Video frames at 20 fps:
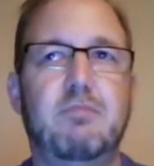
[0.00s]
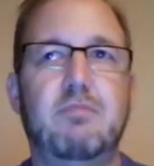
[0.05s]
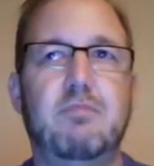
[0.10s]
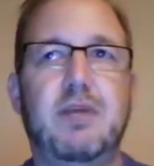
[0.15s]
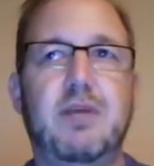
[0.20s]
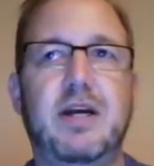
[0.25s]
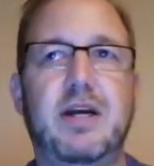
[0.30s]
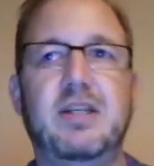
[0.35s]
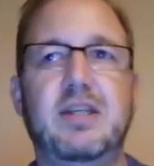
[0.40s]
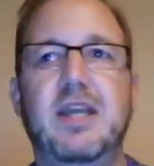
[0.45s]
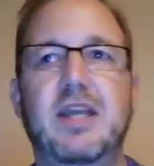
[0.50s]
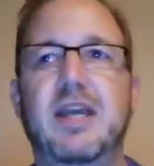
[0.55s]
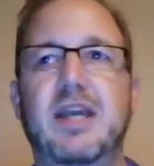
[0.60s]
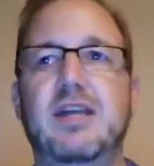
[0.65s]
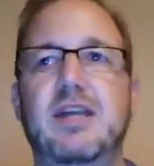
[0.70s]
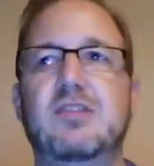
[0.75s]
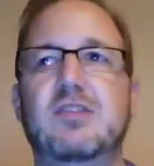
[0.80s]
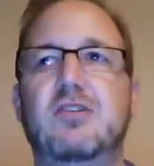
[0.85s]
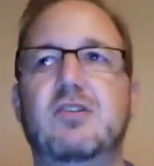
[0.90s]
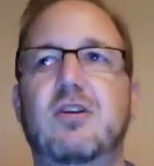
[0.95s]

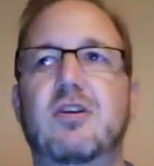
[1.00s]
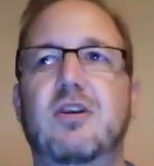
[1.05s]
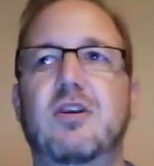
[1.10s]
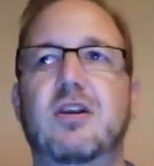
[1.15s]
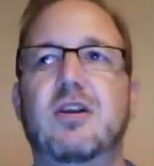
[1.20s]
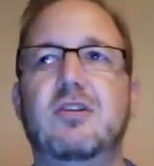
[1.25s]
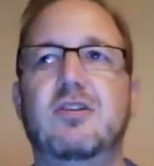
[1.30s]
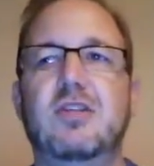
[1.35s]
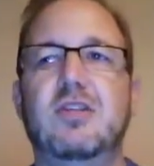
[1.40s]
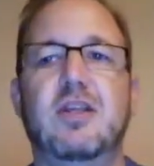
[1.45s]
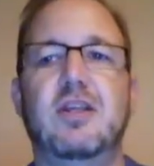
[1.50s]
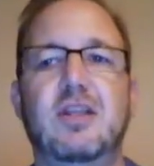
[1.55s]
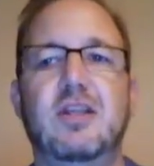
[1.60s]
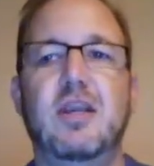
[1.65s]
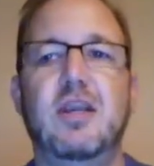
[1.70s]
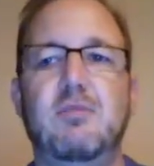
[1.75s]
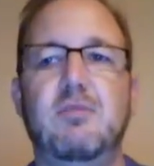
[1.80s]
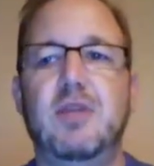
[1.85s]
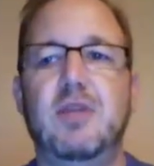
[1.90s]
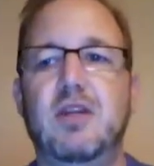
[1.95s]
podcasts that are at
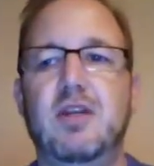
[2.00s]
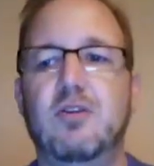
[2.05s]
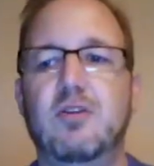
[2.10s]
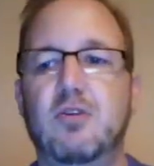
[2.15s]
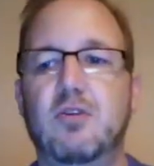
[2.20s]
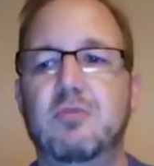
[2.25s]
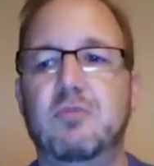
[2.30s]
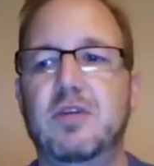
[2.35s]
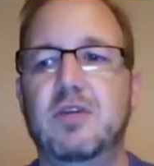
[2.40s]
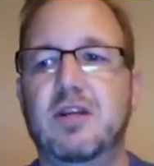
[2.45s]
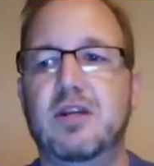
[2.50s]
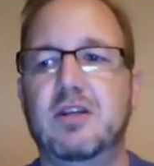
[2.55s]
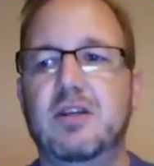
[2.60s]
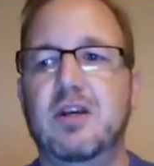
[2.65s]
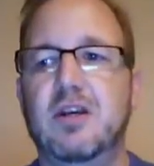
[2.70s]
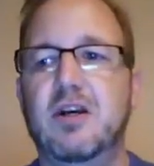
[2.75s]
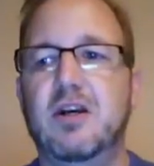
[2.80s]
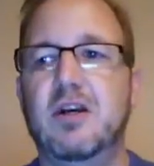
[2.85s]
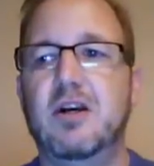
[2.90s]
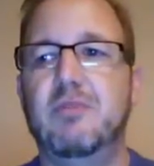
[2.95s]

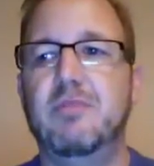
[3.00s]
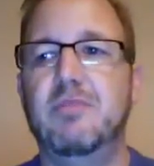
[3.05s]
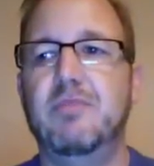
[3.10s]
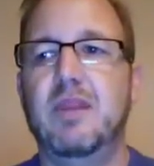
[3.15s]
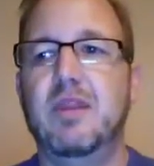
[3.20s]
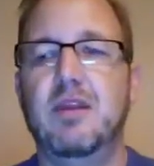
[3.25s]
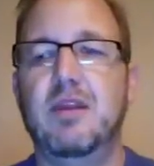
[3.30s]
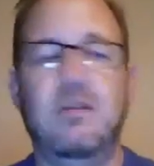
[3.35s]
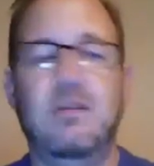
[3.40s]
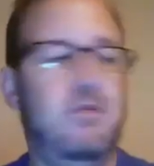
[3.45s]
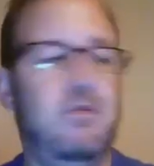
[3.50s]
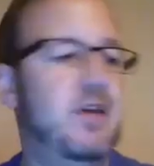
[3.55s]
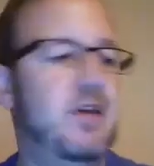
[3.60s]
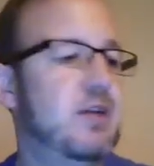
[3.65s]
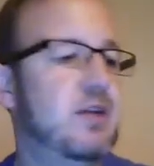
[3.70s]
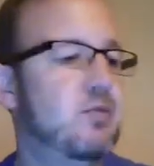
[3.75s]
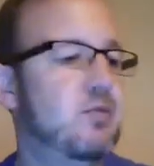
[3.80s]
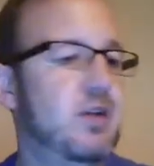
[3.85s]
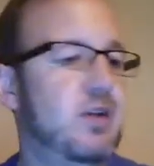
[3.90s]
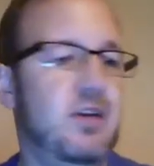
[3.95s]
southgatemediagroup.com. In
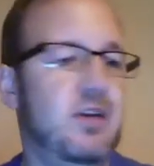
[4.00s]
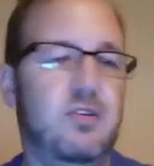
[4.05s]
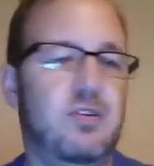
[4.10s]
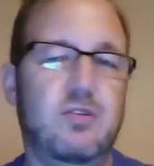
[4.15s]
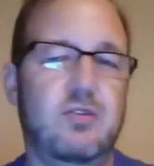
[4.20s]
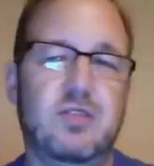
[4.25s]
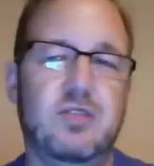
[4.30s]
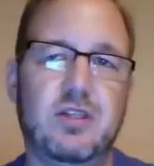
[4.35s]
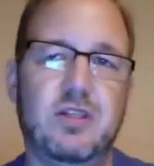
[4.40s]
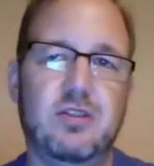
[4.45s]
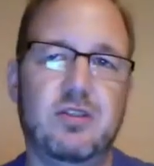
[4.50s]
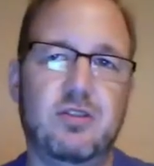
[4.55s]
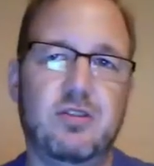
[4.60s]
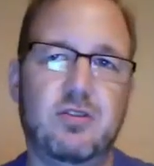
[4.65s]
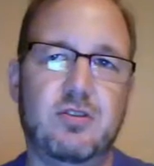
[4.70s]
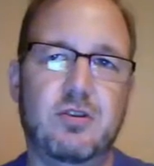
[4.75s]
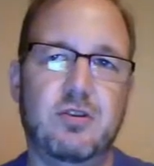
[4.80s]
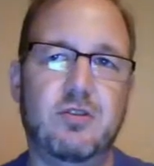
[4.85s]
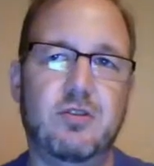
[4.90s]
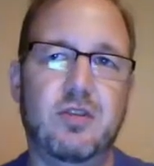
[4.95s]
fact, what I'll do is I'll just
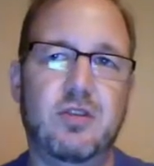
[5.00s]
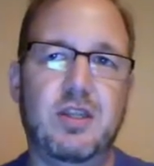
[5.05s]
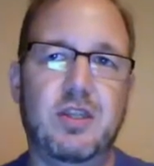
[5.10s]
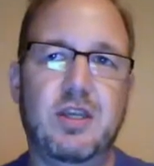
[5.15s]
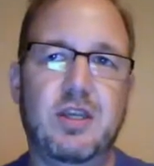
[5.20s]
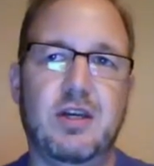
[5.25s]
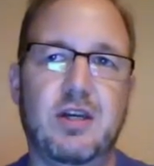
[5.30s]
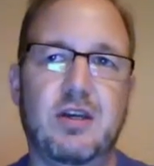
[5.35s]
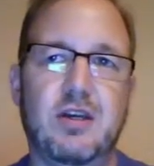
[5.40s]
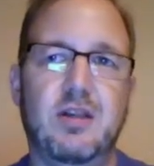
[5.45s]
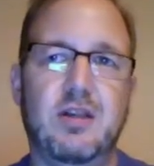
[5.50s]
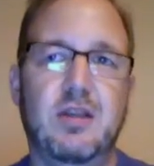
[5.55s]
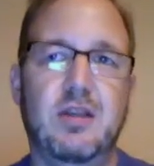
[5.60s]
throw the